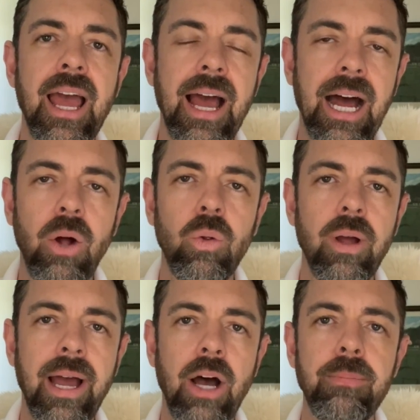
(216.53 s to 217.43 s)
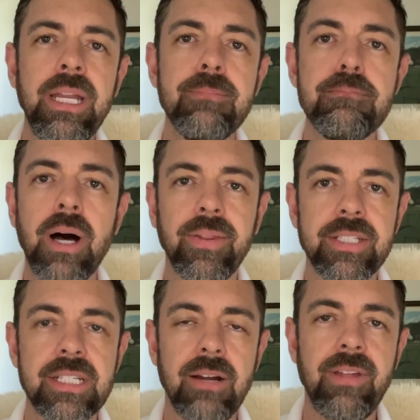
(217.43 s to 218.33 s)
how many
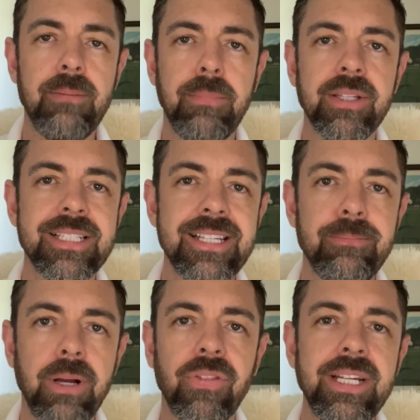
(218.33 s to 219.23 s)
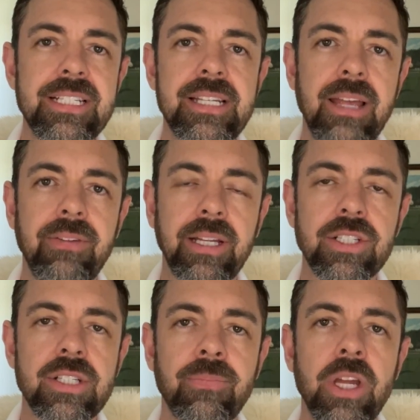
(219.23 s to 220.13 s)
months of that monthly
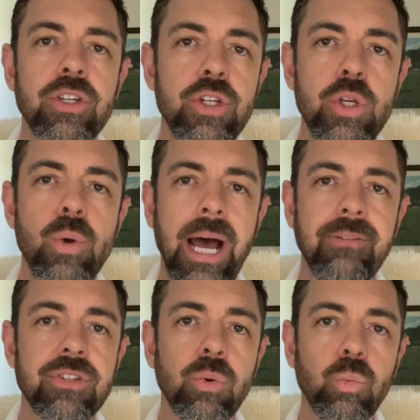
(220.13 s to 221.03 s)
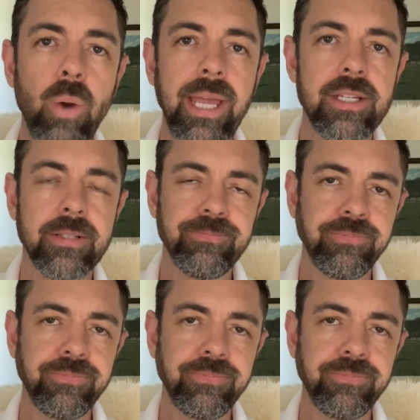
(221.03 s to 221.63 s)
savings do you have to wait